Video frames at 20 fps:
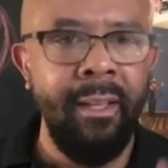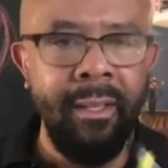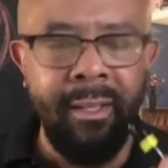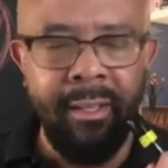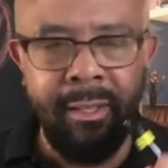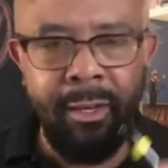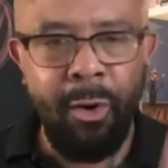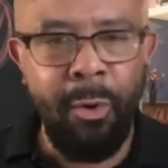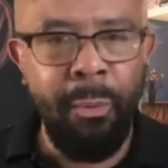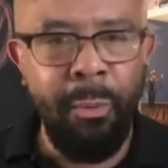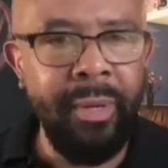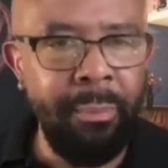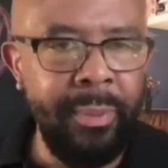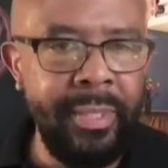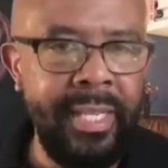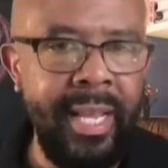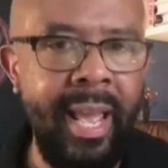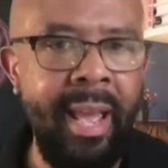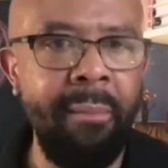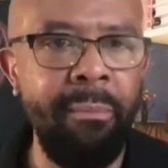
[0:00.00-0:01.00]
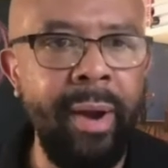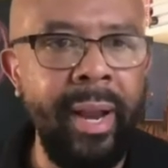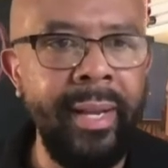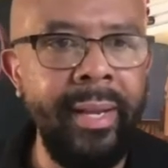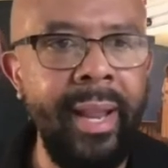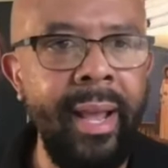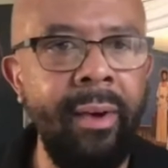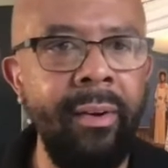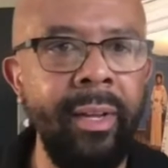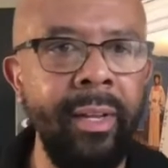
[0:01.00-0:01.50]
Open up a tab right
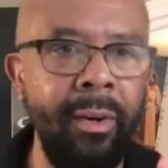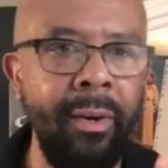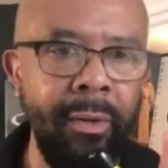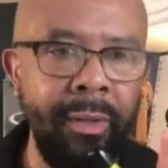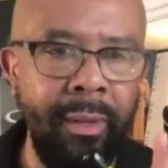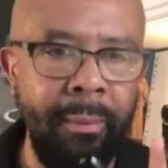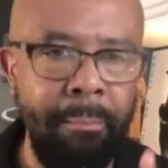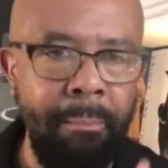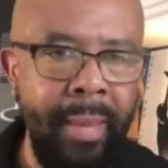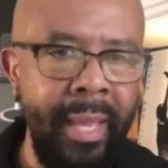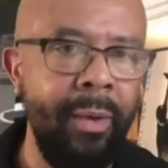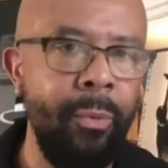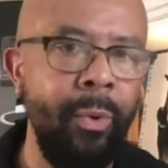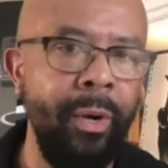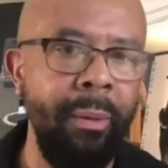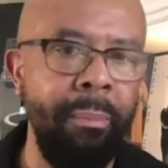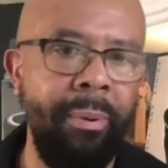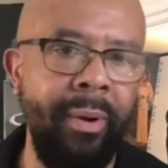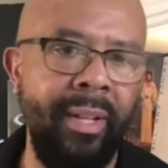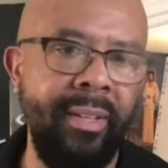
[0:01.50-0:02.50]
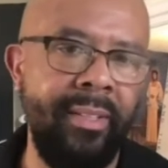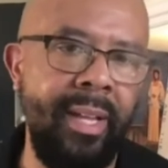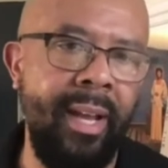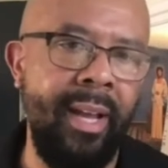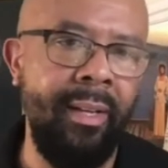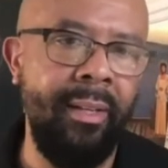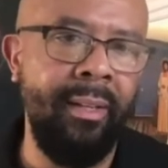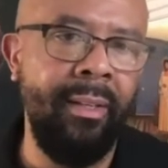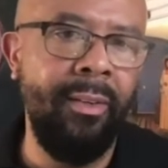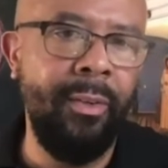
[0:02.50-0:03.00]
now and go to
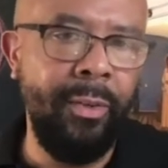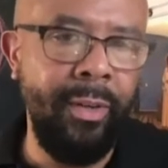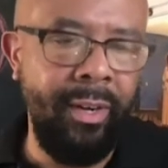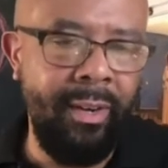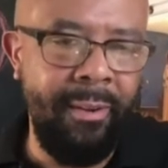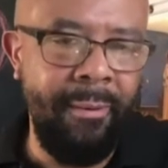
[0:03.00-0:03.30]
makewordpress.org.